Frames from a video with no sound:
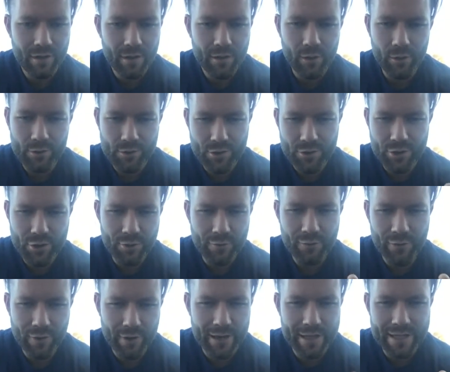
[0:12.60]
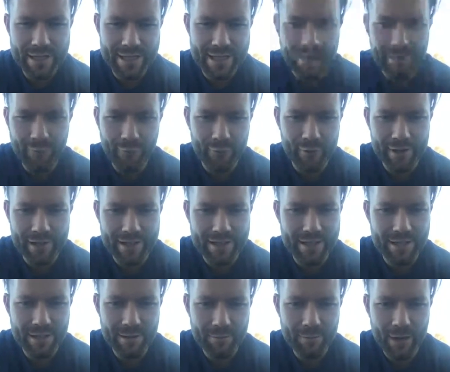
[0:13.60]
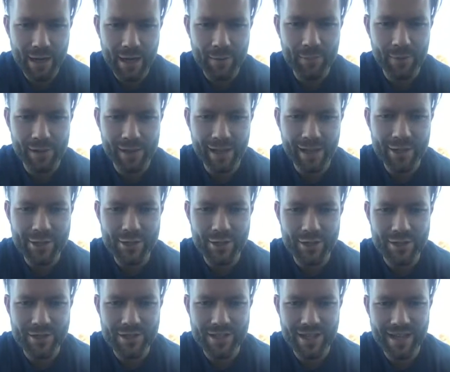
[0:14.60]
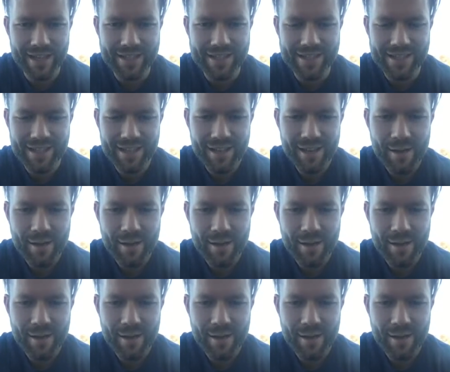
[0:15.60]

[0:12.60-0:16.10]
Those are two very different populations, yes,